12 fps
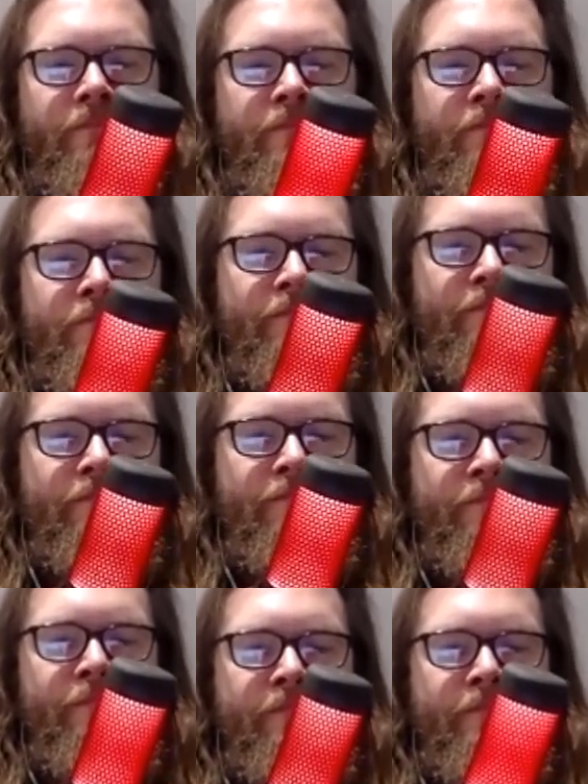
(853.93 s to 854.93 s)

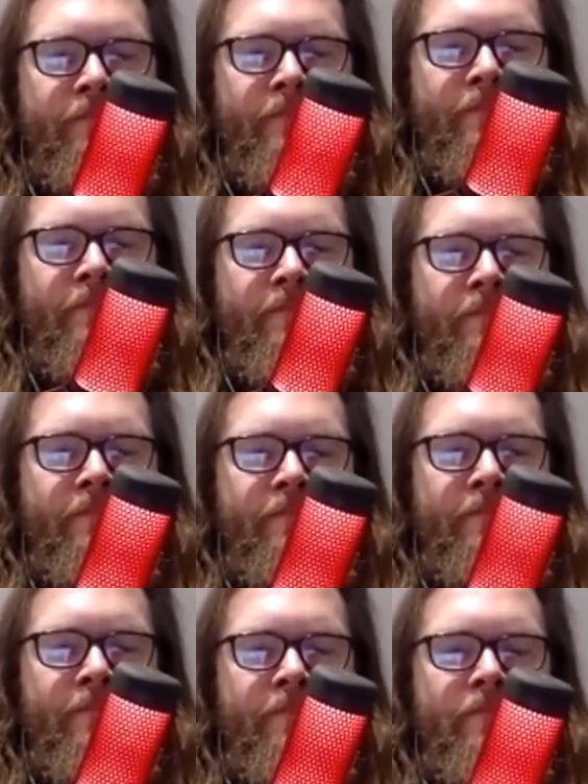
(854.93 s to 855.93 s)

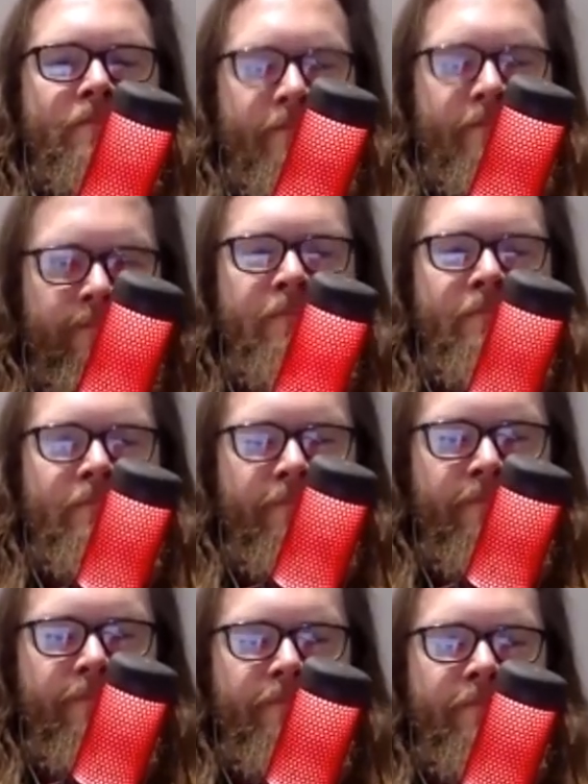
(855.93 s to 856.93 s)

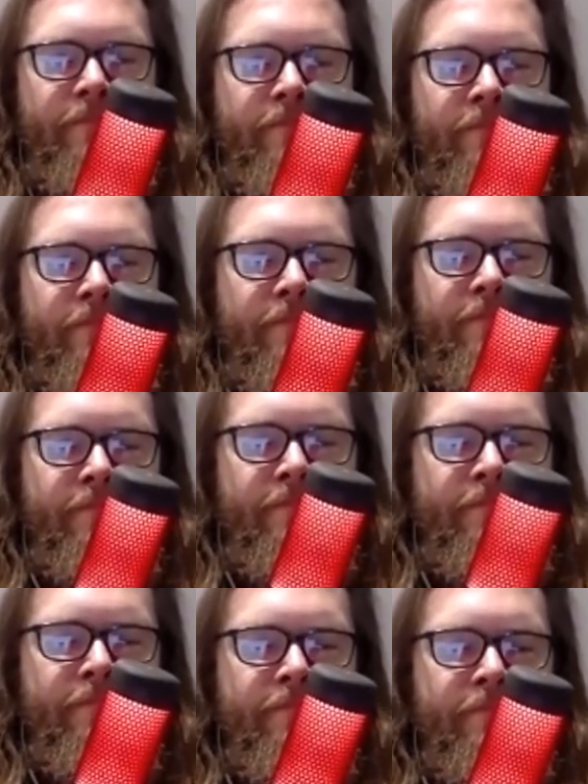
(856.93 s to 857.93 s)

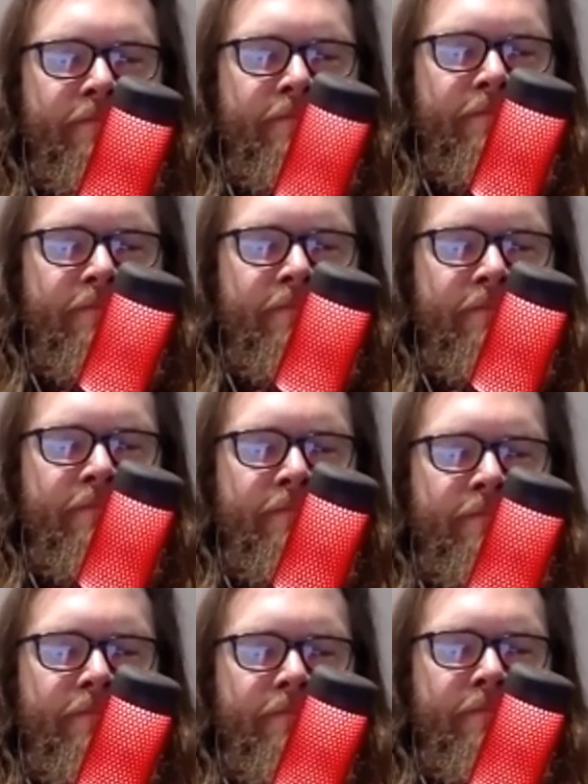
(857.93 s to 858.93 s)

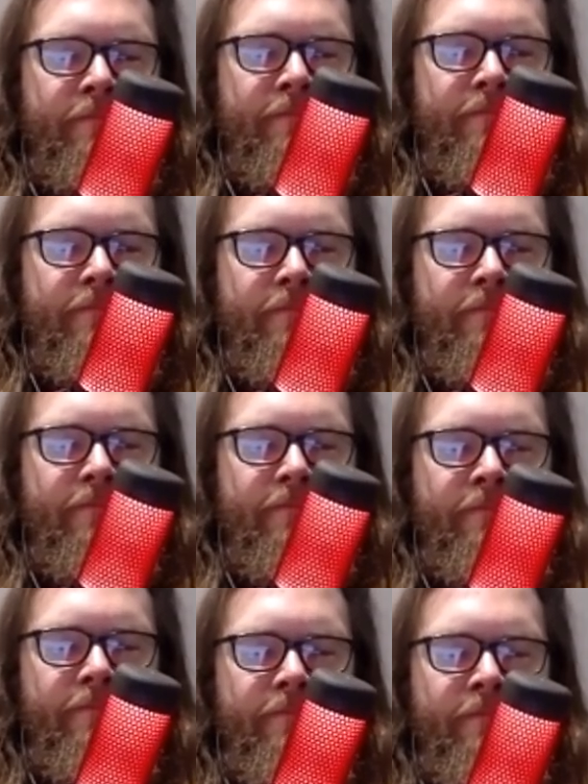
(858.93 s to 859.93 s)

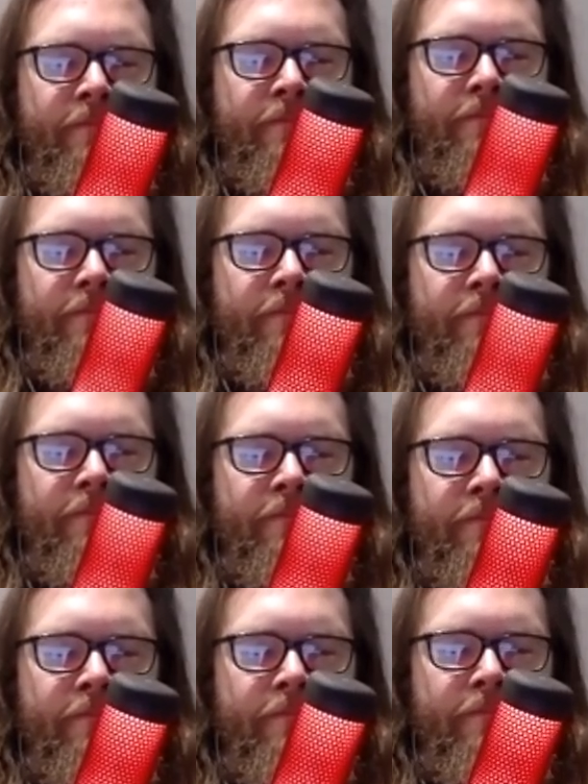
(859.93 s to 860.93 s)

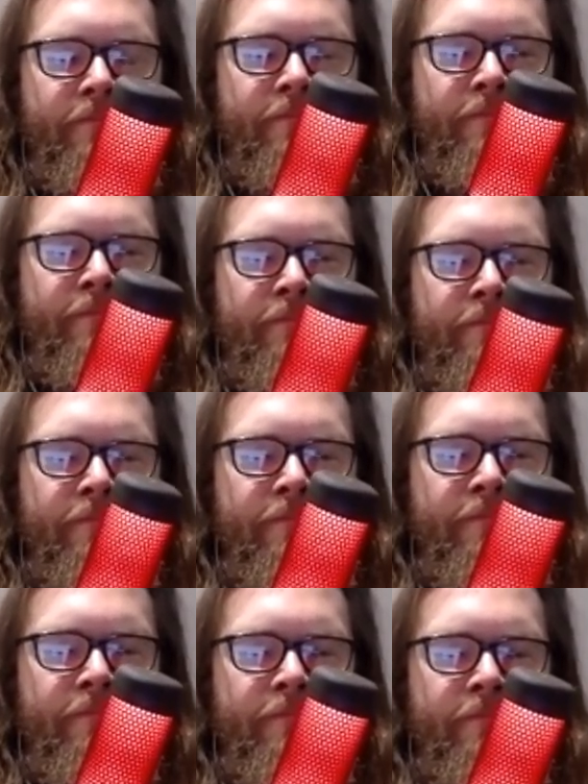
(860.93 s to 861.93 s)
[no speech]